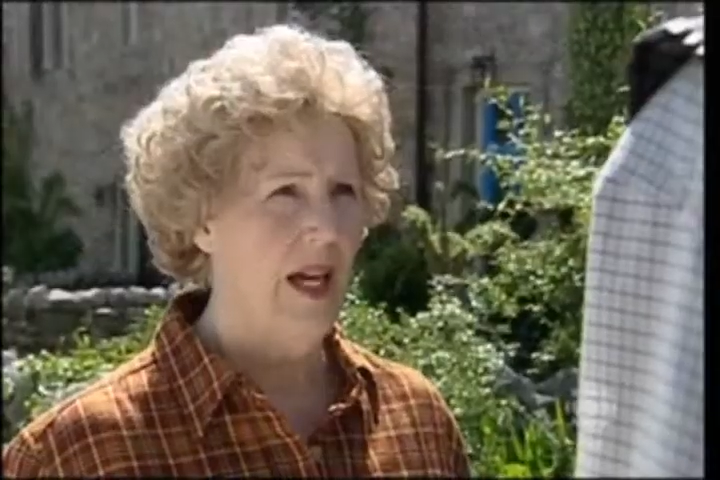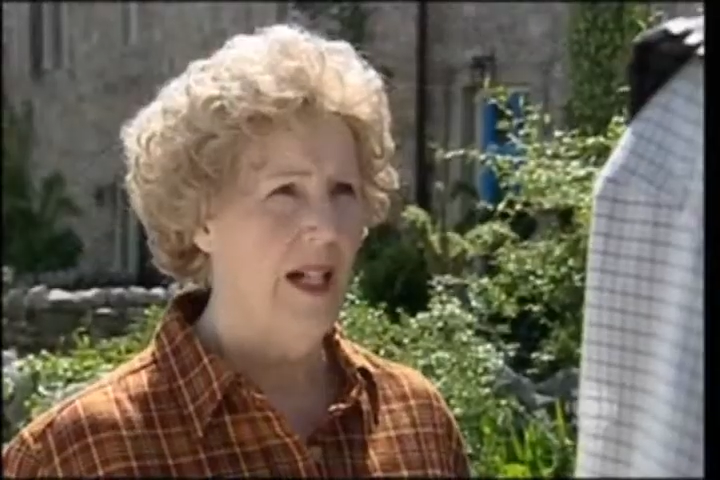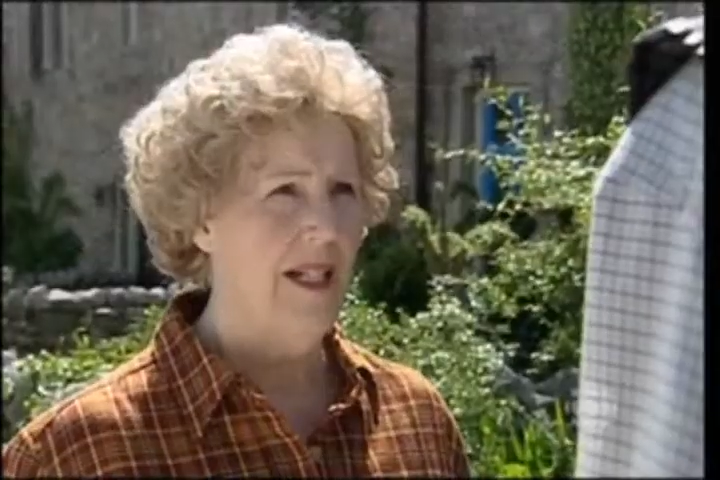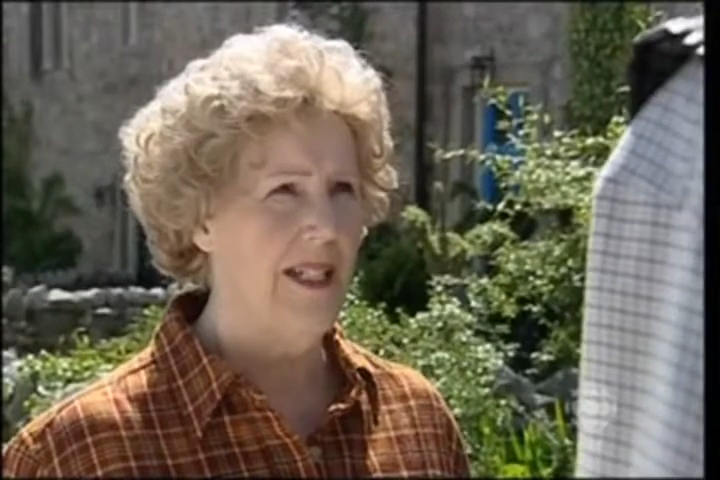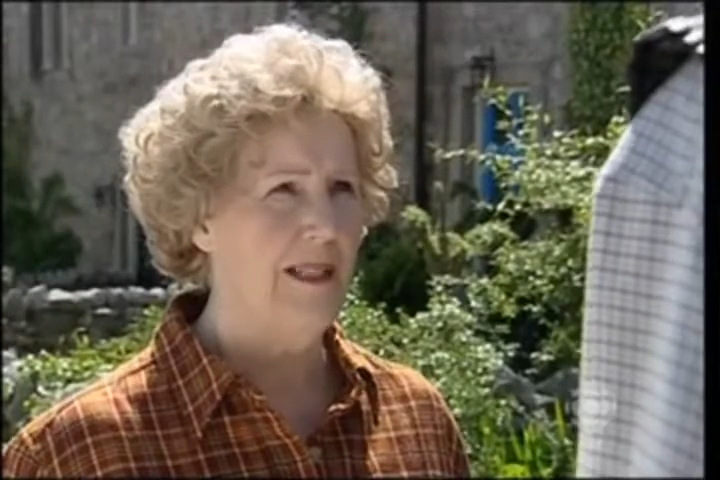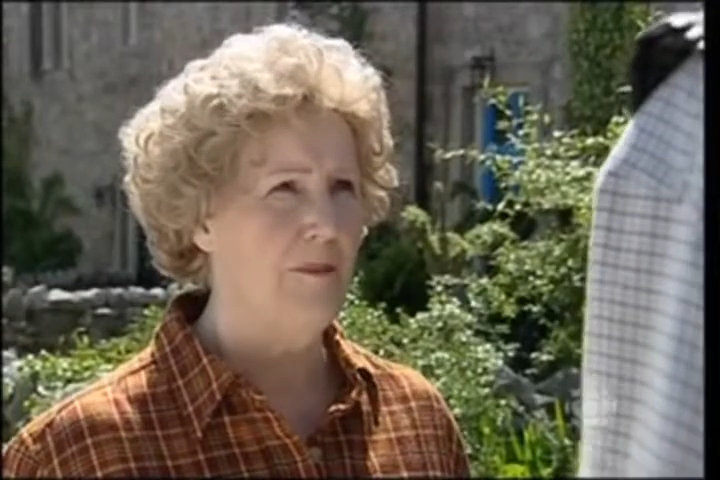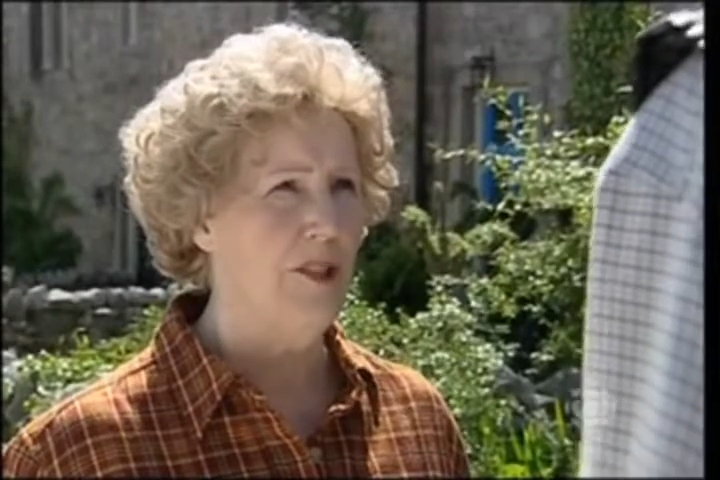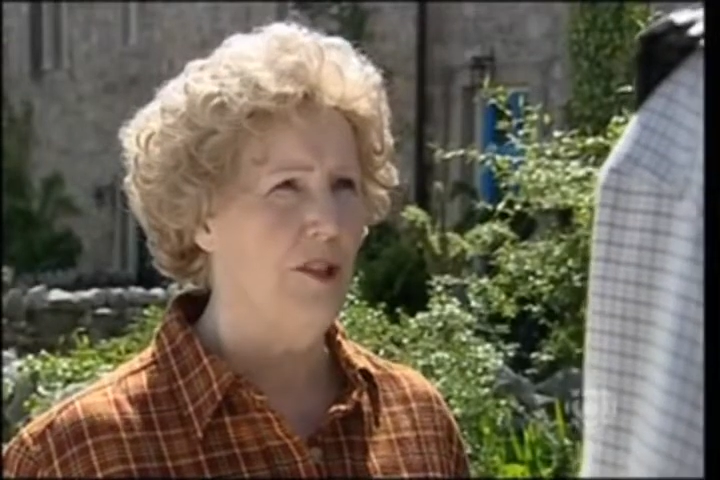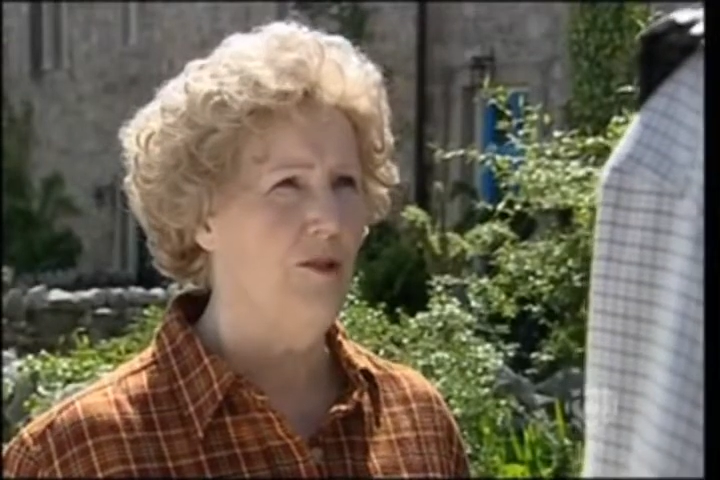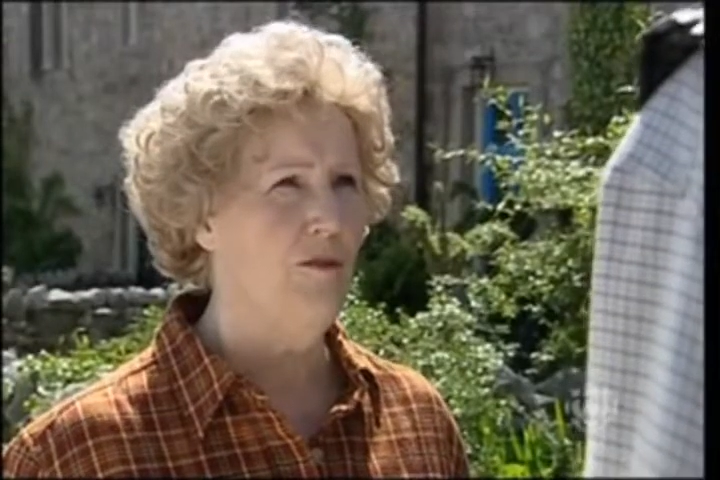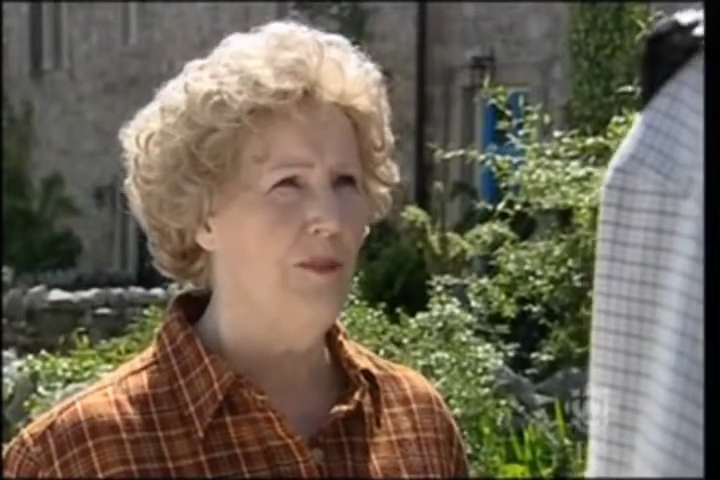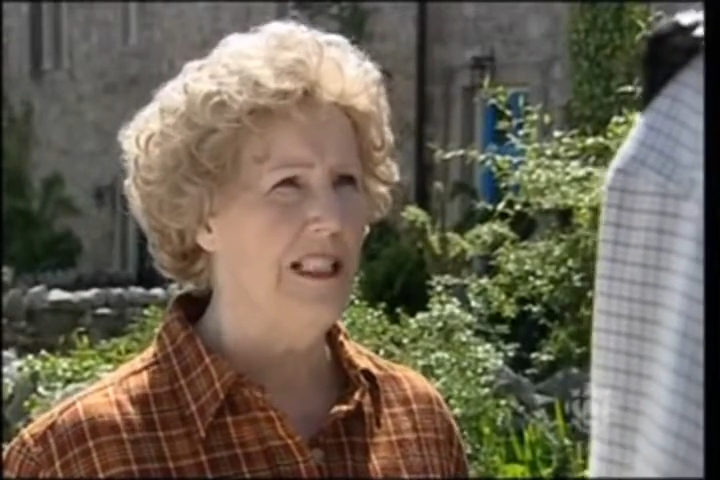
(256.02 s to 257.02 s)
I am
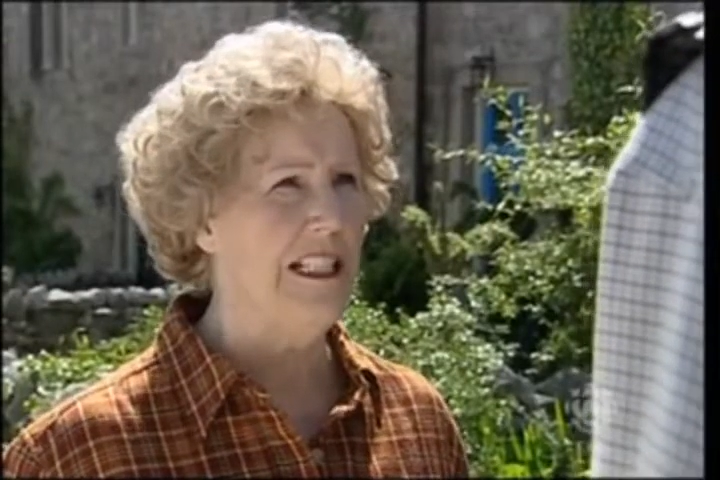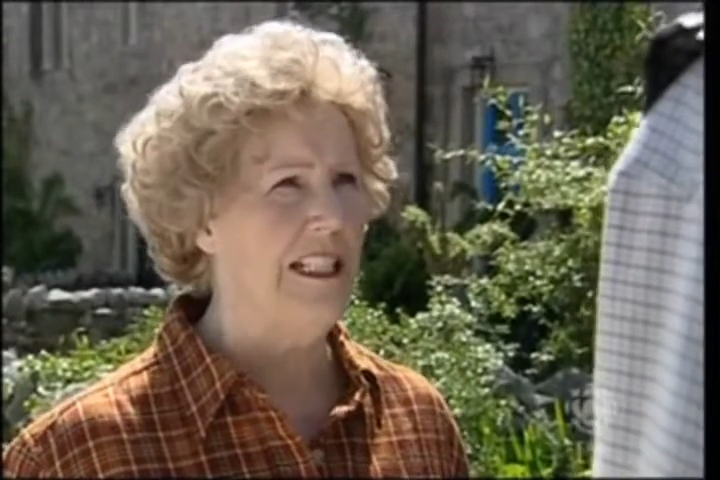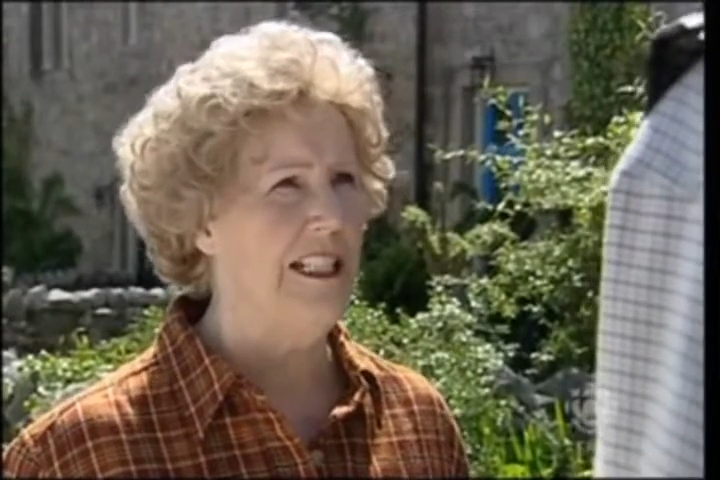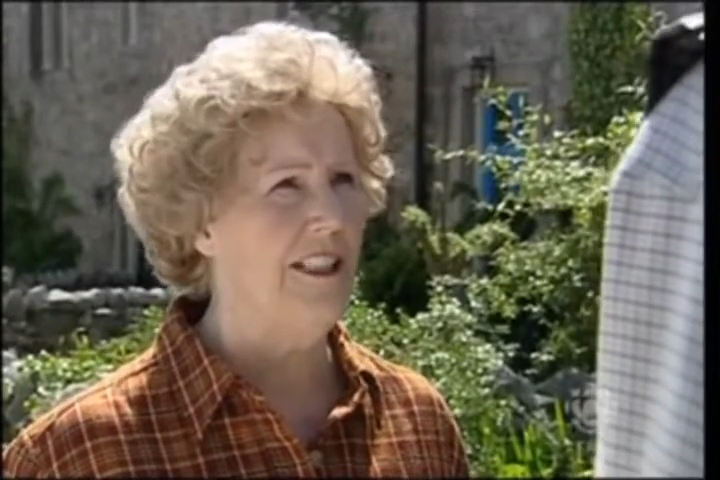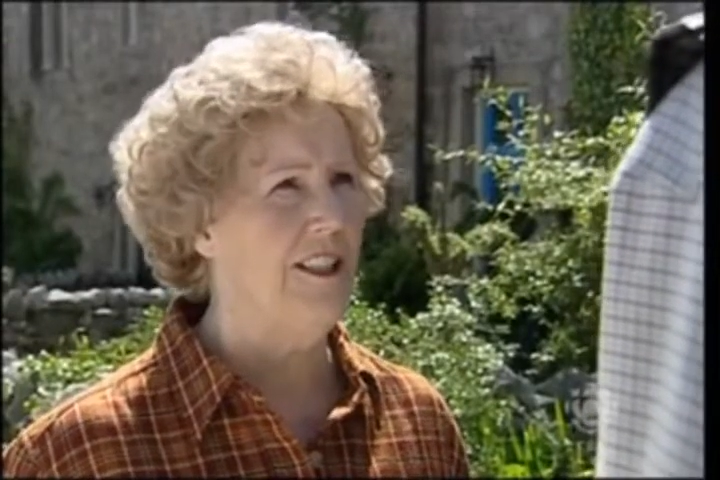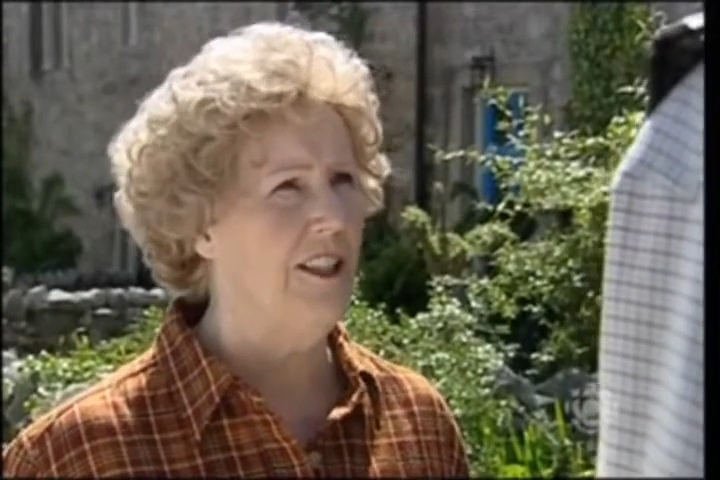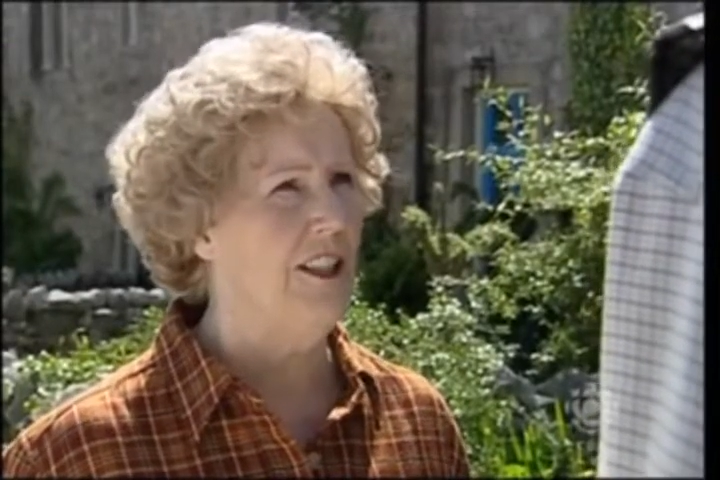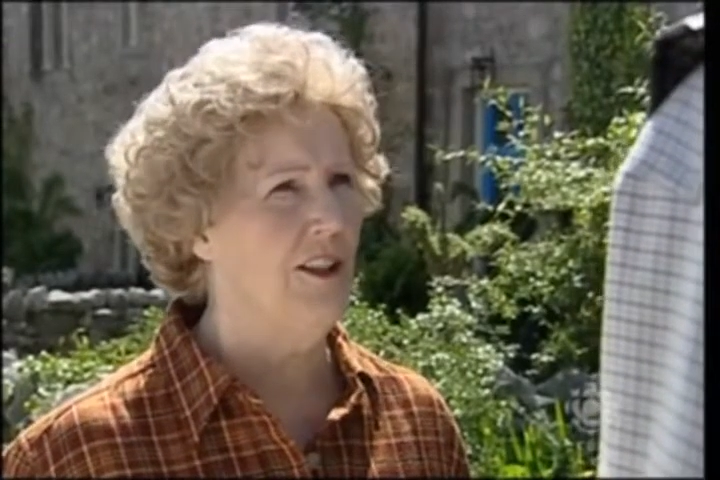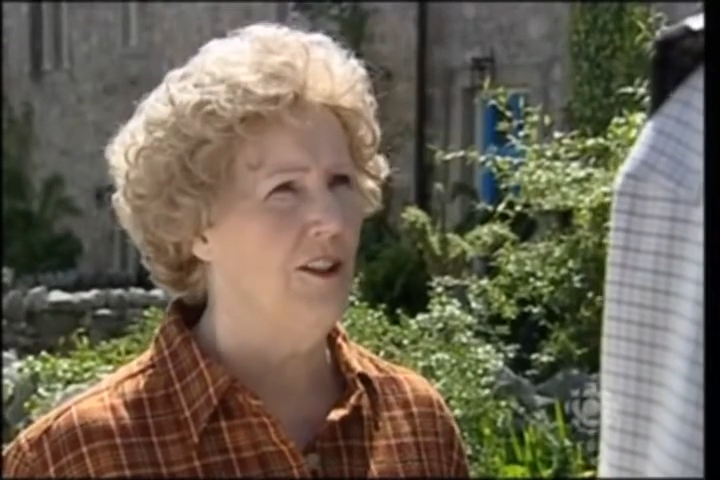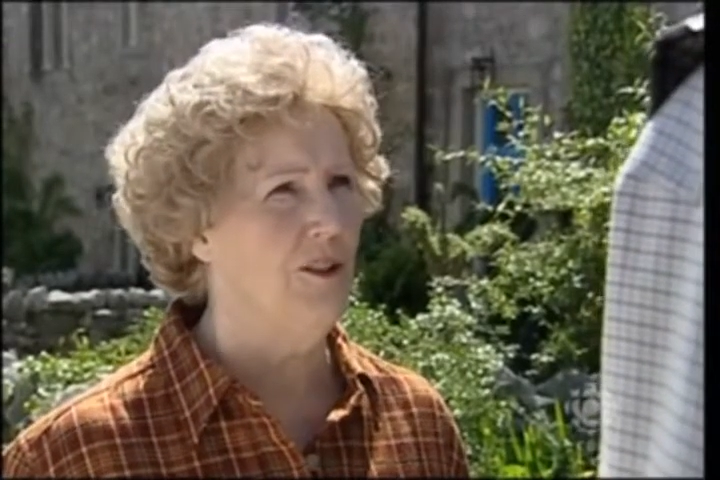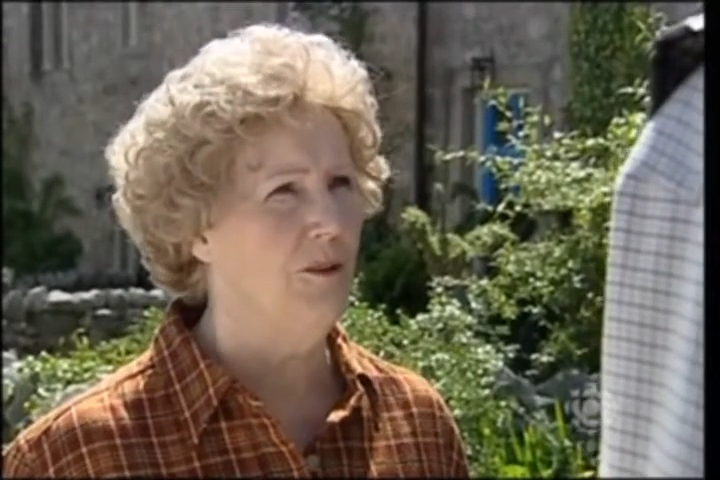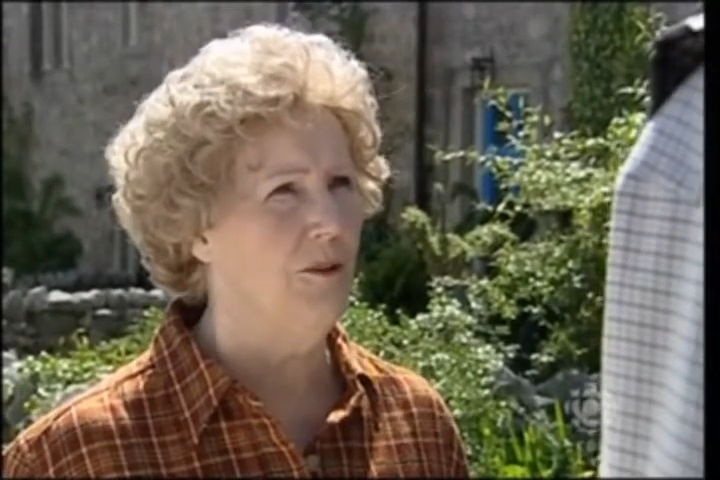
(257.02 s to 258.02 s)
humiliating
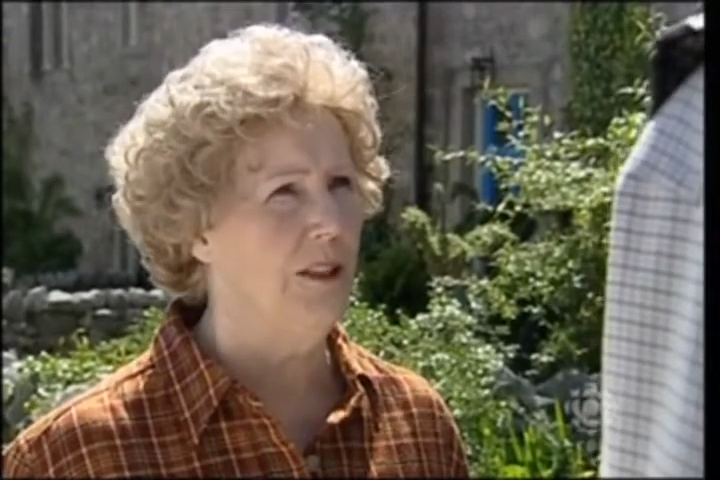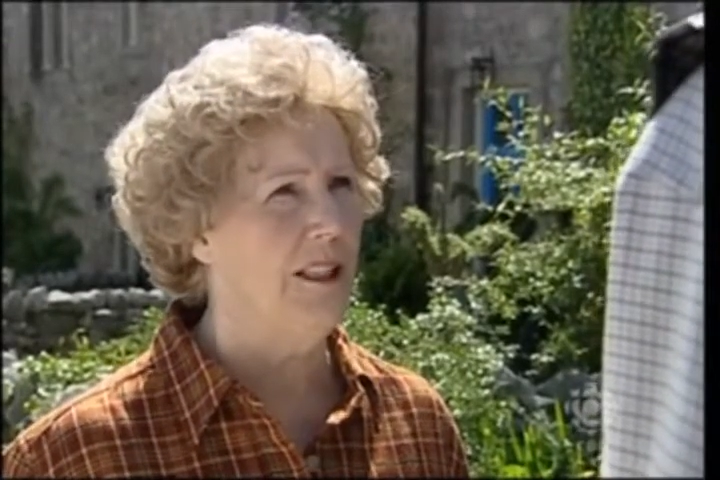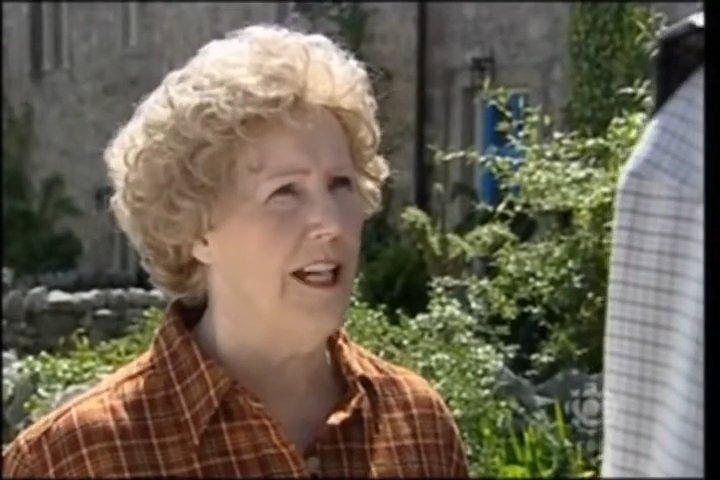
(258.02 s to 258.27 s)
you in